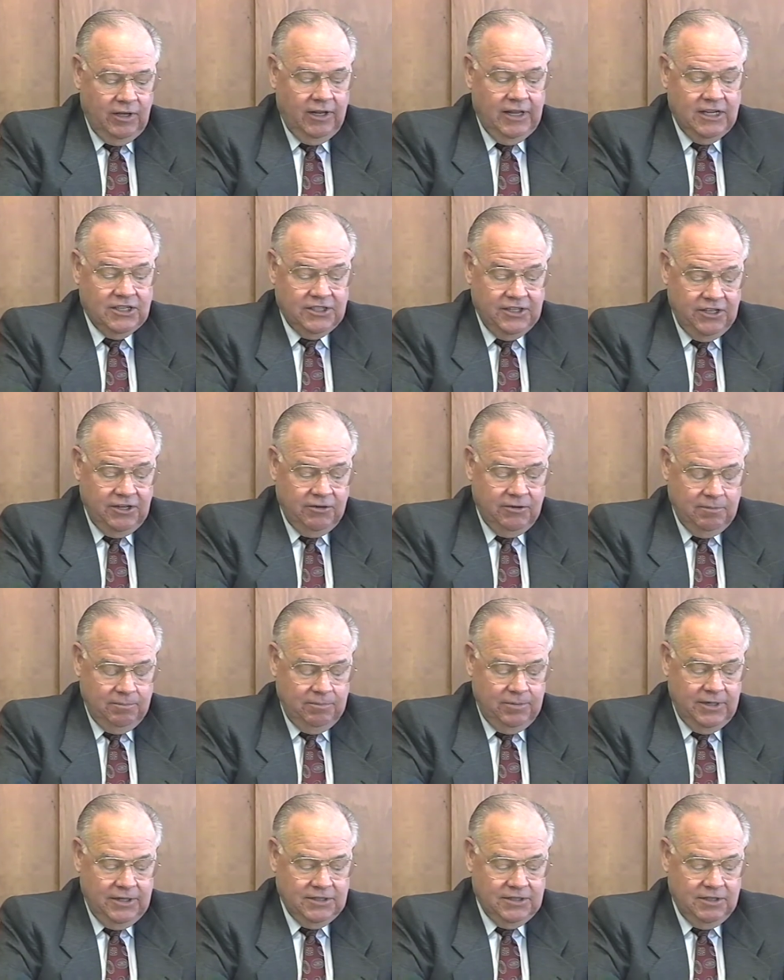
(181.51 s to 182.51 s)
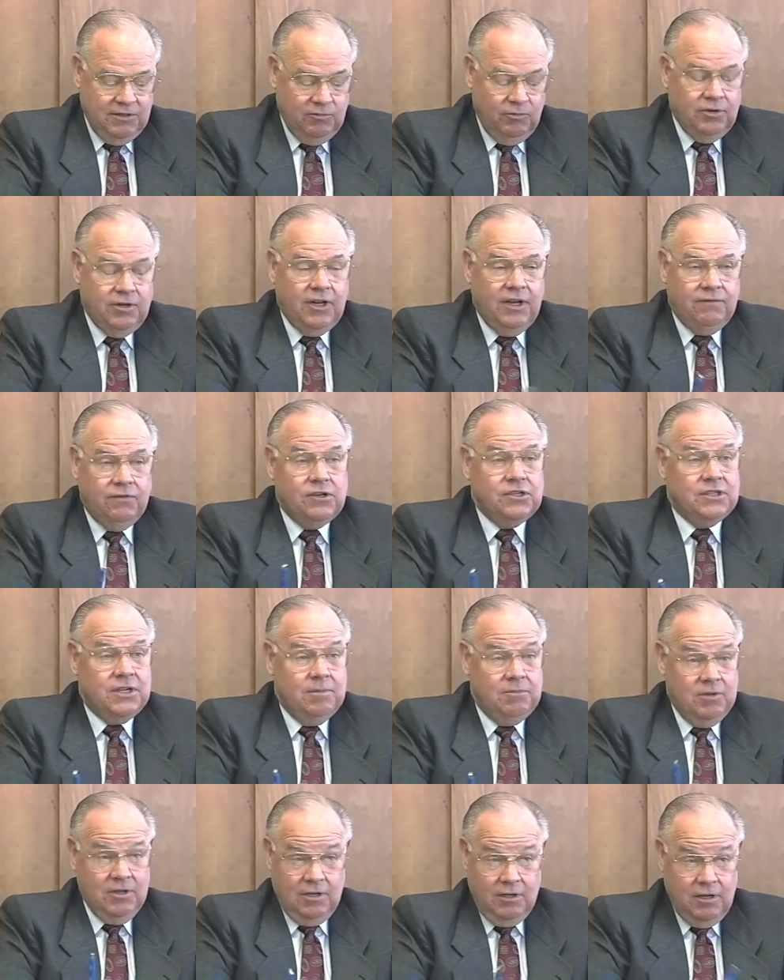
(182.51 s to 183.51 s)
that's interim president. When did I first
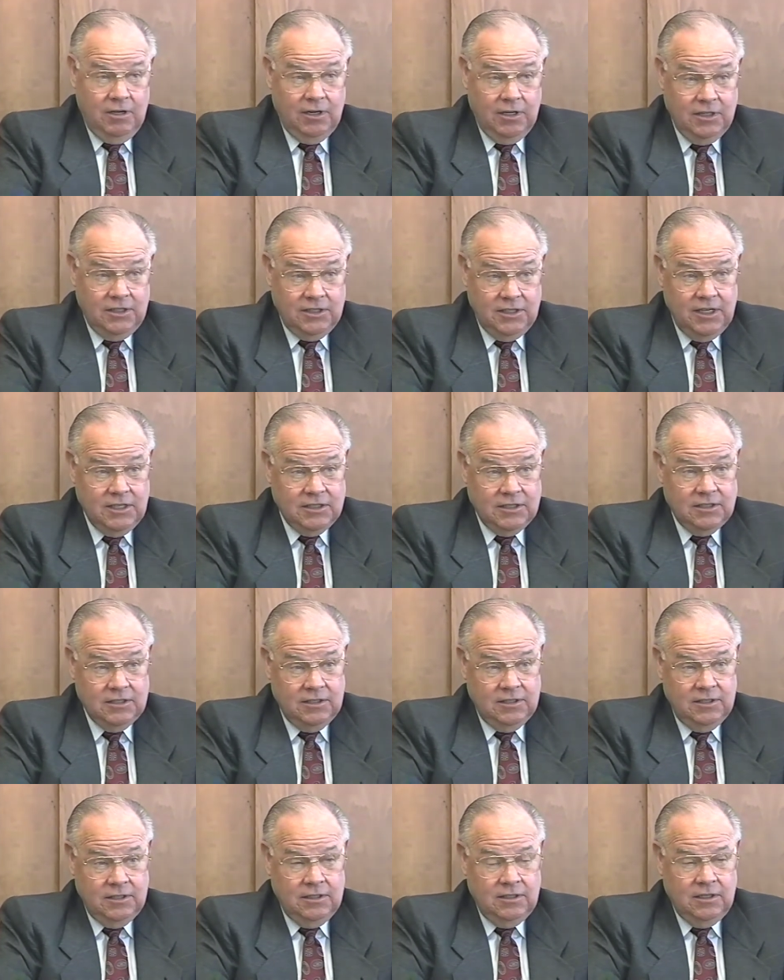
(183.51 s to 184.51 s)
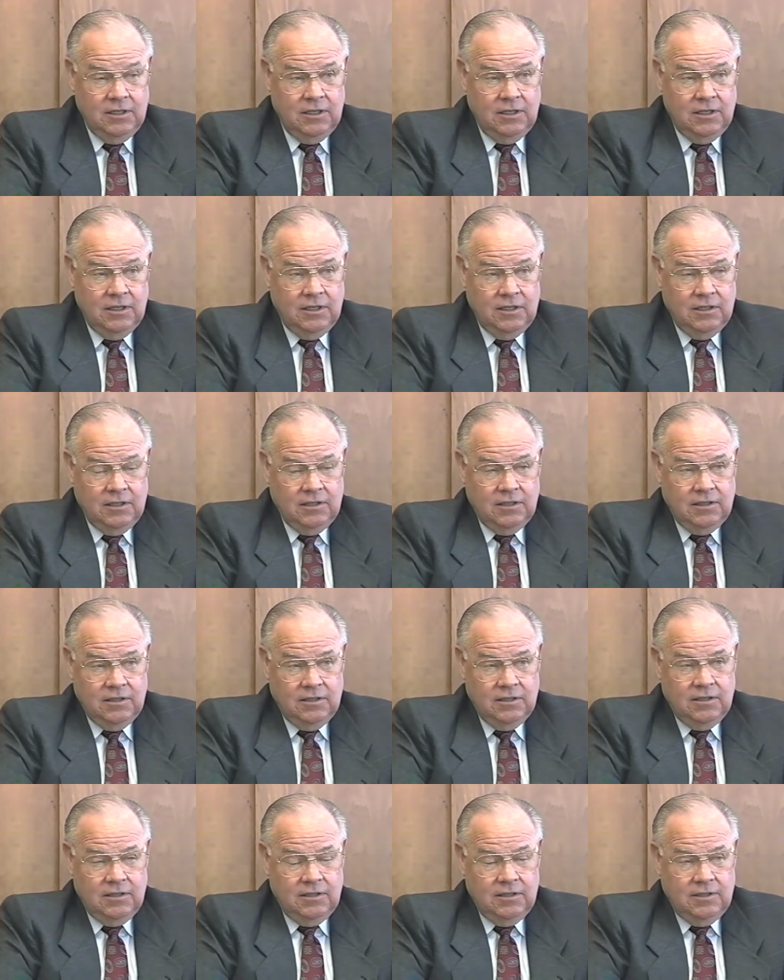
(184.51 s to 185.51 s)
come to college? That's yeah, that's
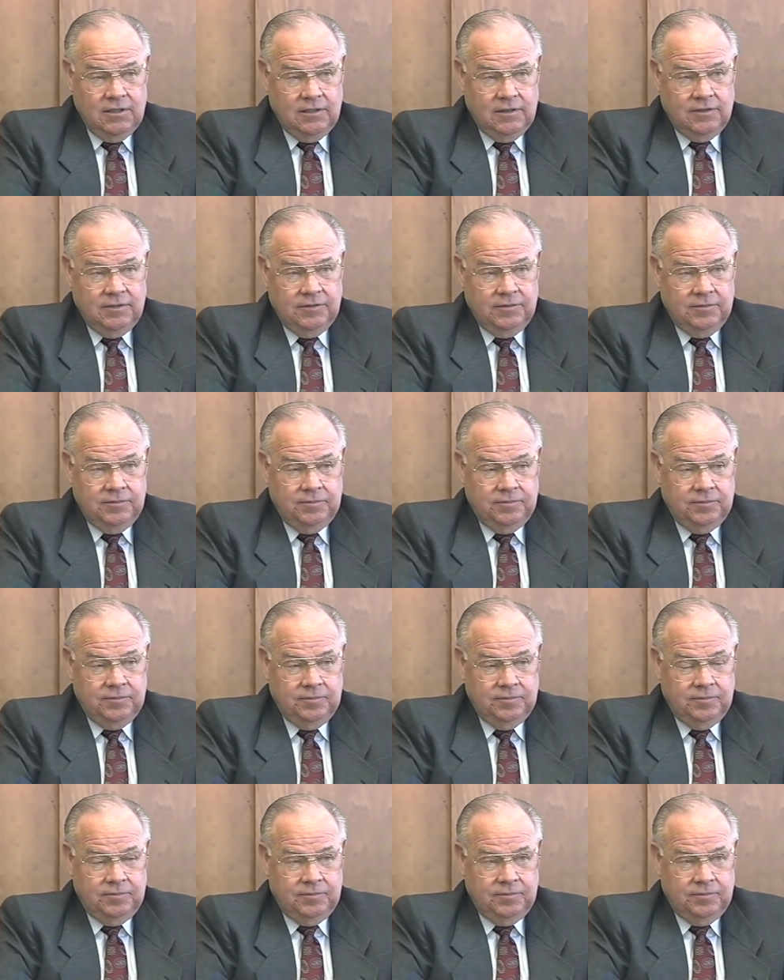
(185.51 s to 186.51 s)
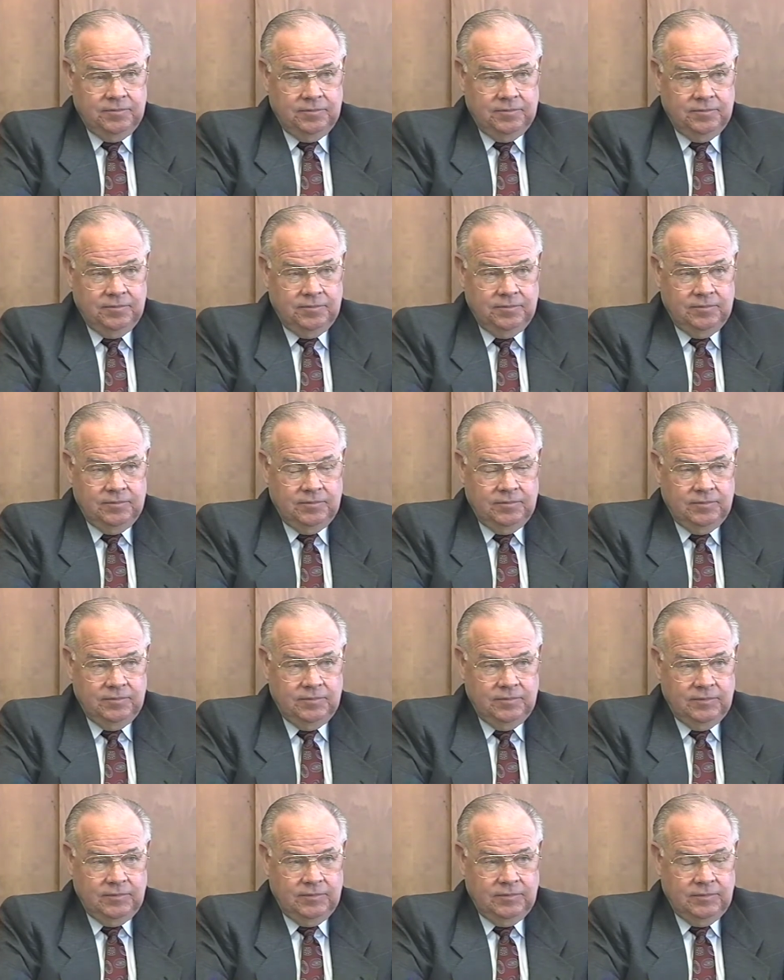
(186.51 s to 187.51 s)
let's start there and
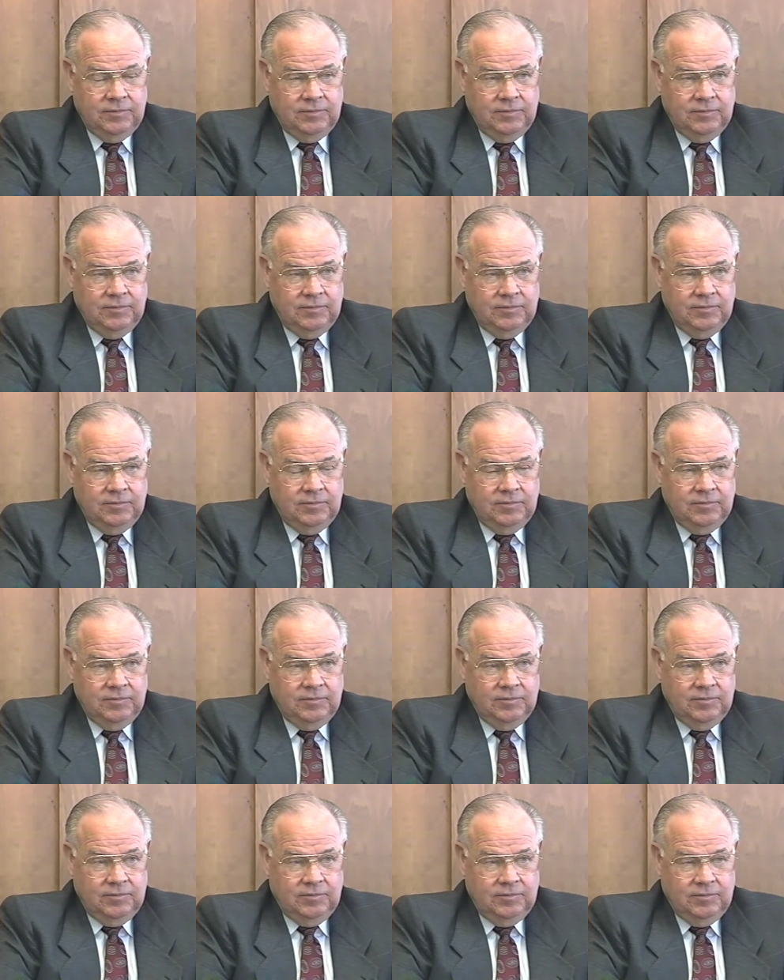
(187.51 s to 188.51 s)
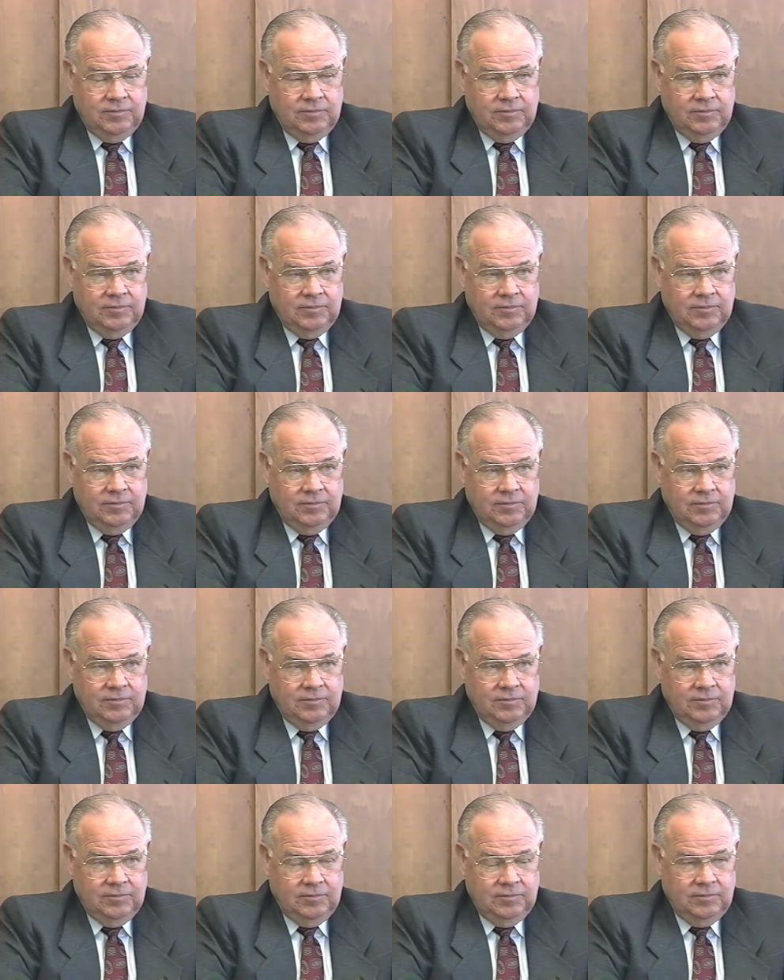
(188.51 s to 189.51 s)
pick that one up. Uh,
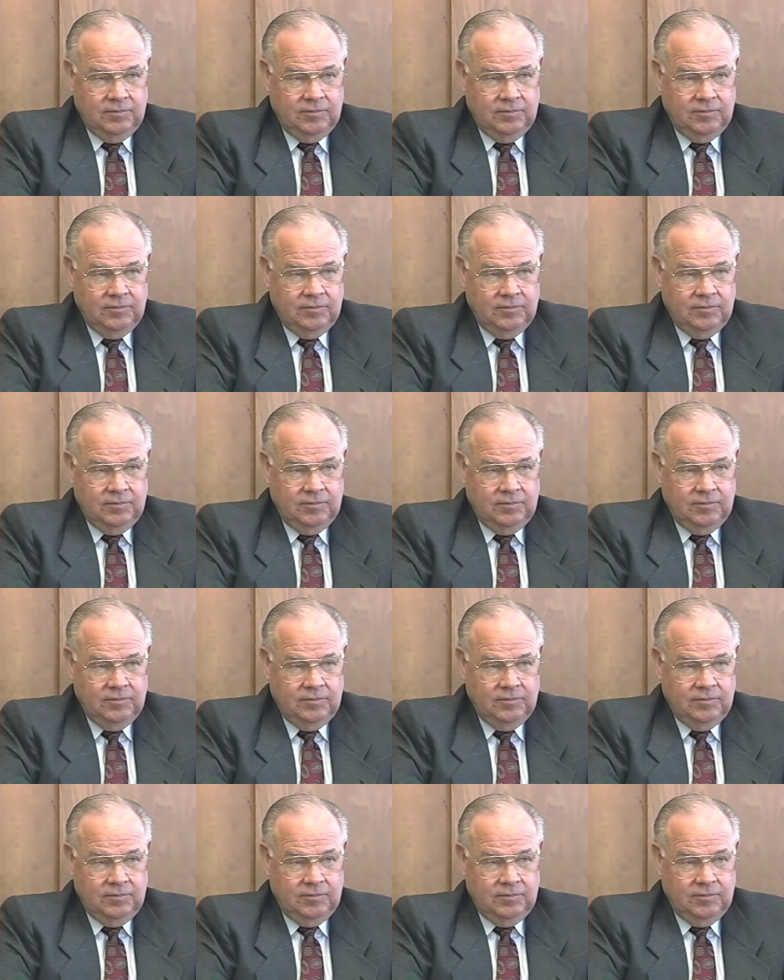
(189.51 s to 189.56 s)
what